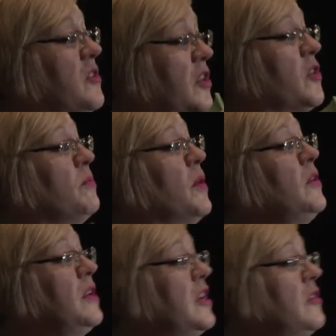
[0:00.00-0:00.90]
the
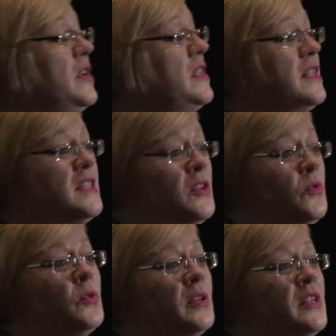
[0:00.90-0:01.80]
component ingredients in
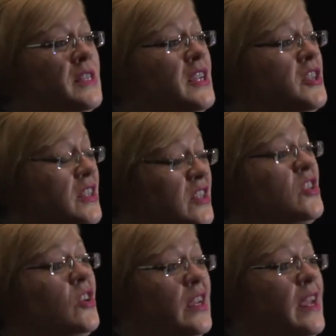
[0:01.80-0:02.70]
an organisation and
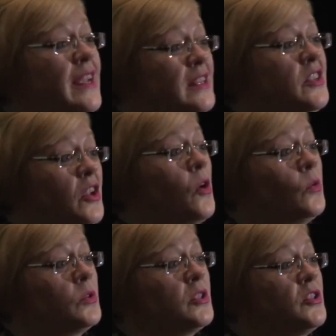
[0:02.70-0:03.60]
turning it into
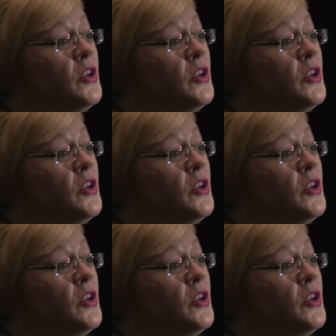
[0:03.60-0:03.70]
gold,